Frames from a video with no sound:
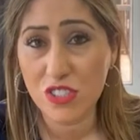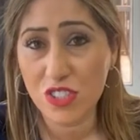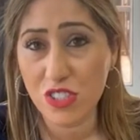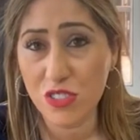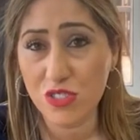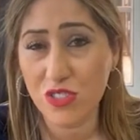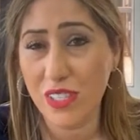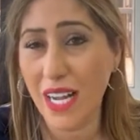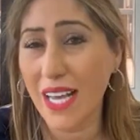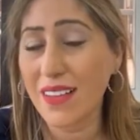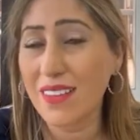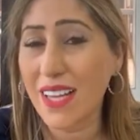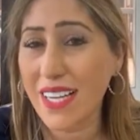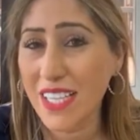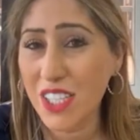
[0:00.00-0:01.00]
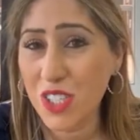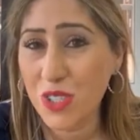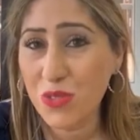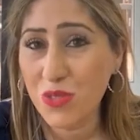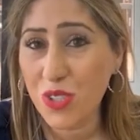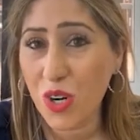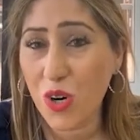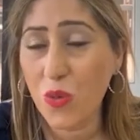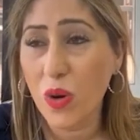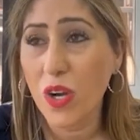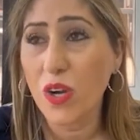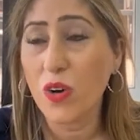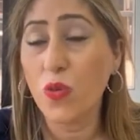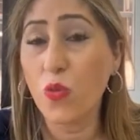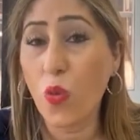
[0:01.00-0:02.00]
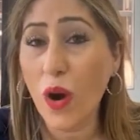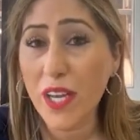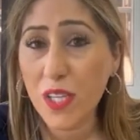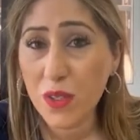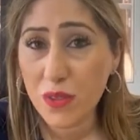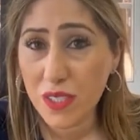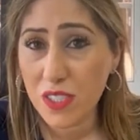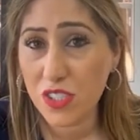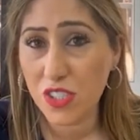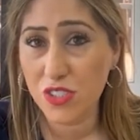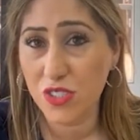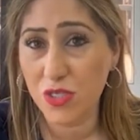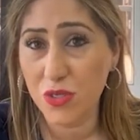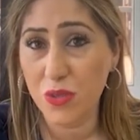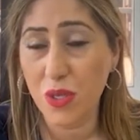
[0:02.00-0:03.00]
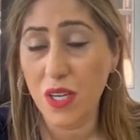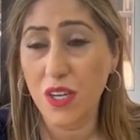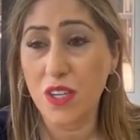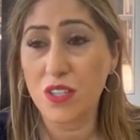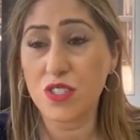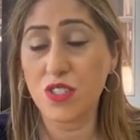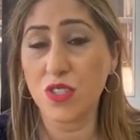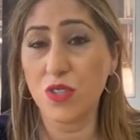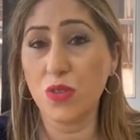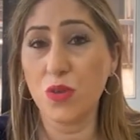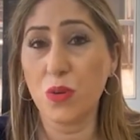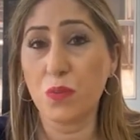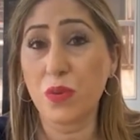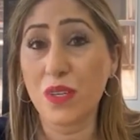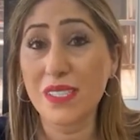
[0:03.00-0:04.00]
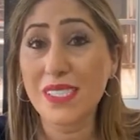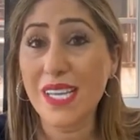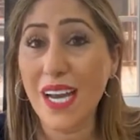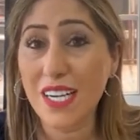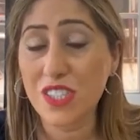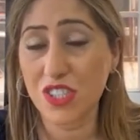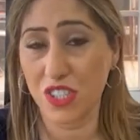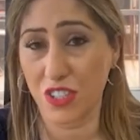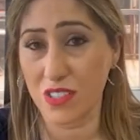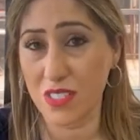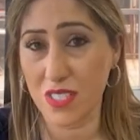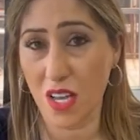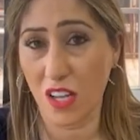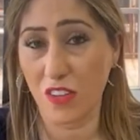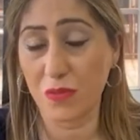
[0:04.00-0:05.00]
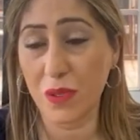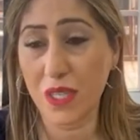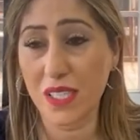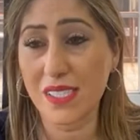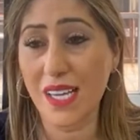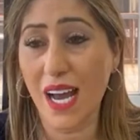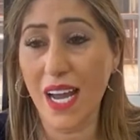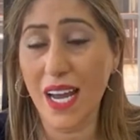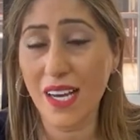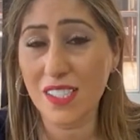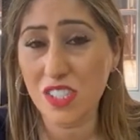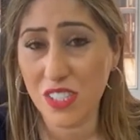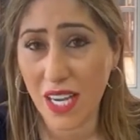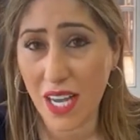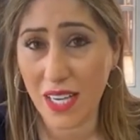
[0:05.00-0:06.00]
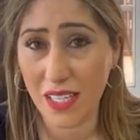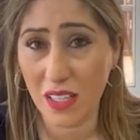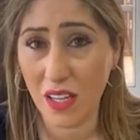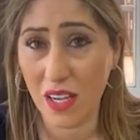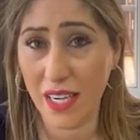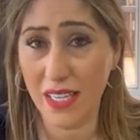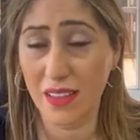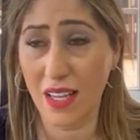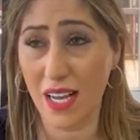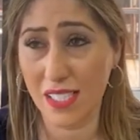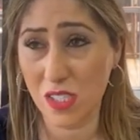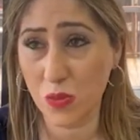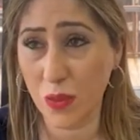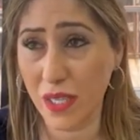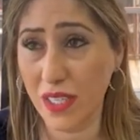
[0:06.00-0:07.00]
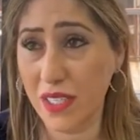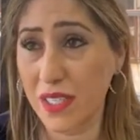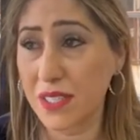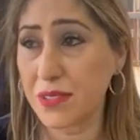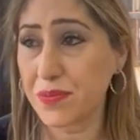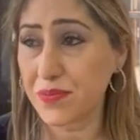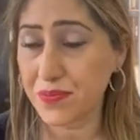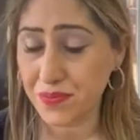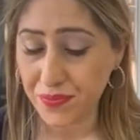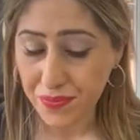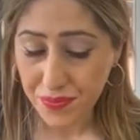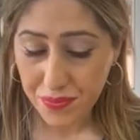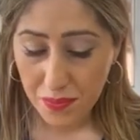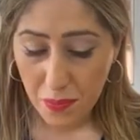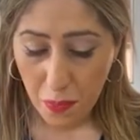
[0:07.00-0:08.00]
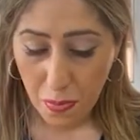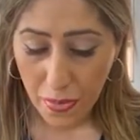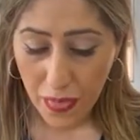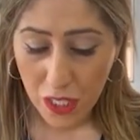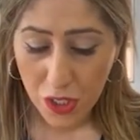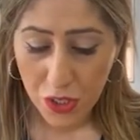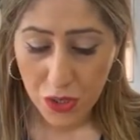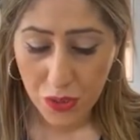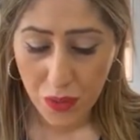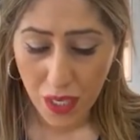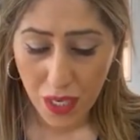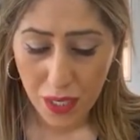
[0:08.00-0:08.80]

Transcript: children and letting you know what you need to do to protect yourself. Because I actually had a client last week who